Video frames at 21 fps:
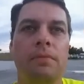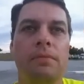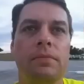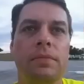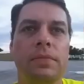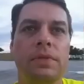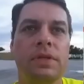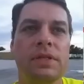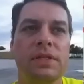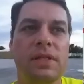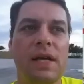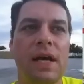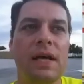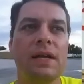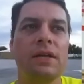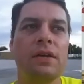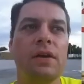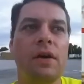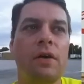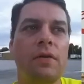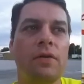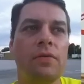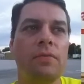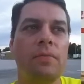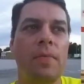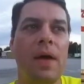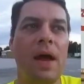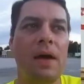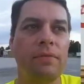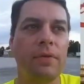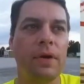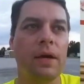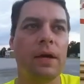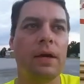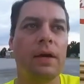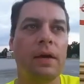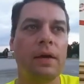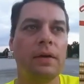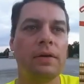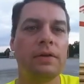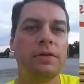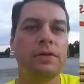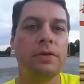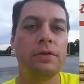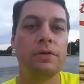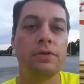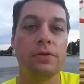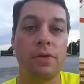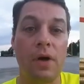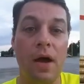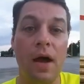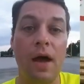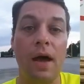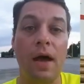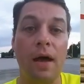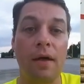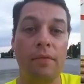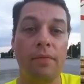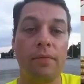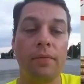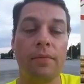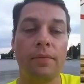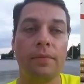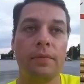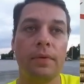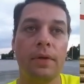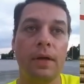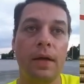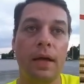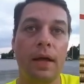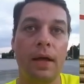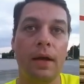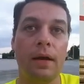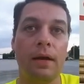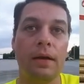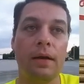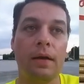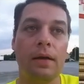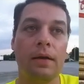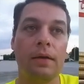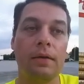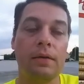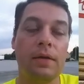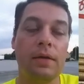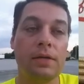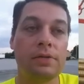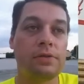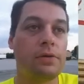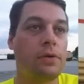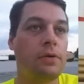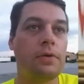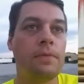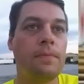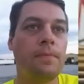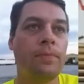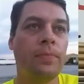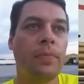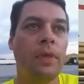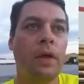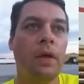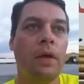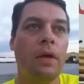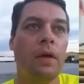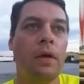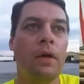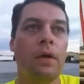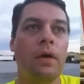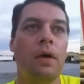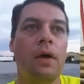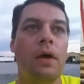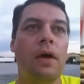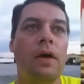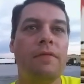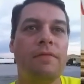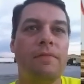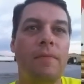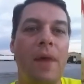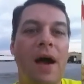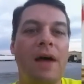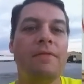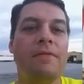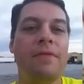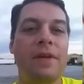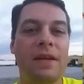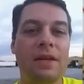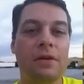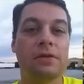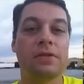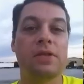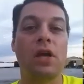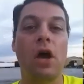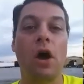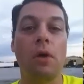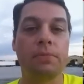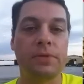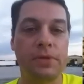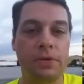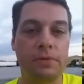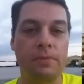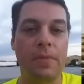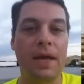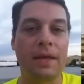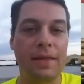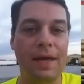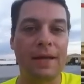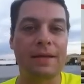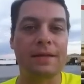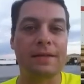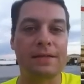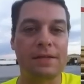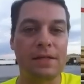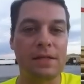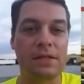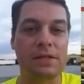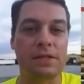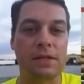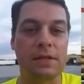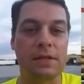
decide to go with Maverick to drive, and that's cool. If my videos helped you make that decision,